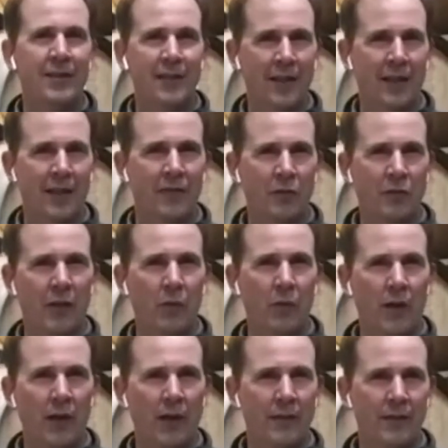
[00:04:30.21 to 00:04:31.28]
of the great
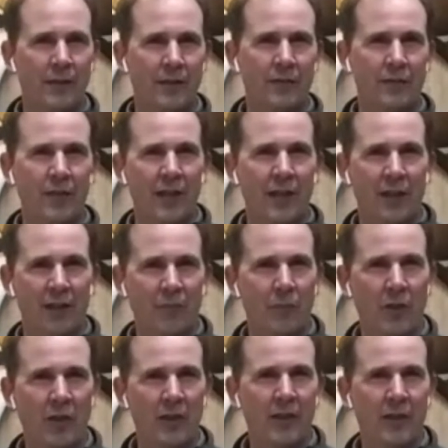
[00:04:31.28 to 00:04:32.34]
wines of
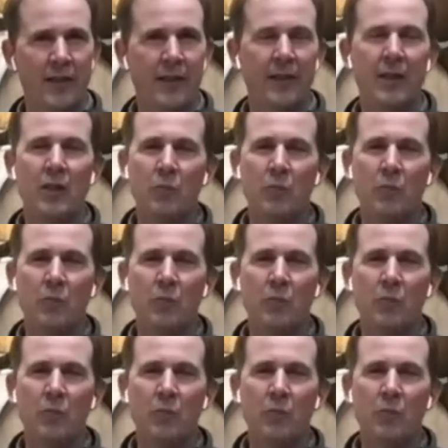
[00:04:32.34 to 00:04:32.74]
Burgundy,